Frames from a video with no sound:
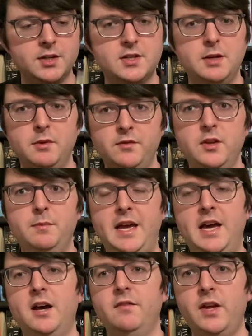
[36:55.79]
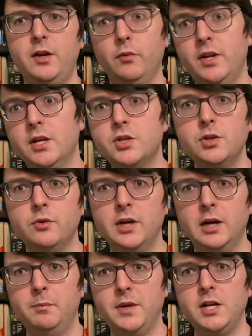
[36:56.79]
some of them have a reissue
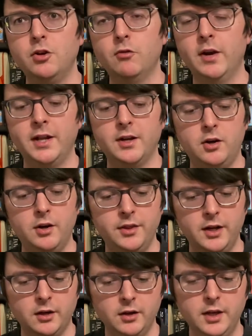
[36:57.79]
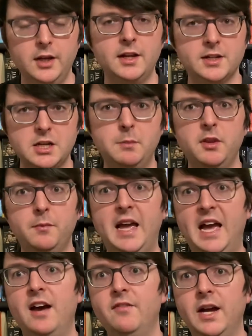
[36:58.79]
company credit on there, and some of them
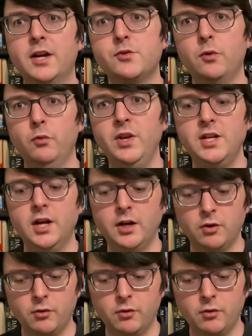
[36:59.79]
have actual redone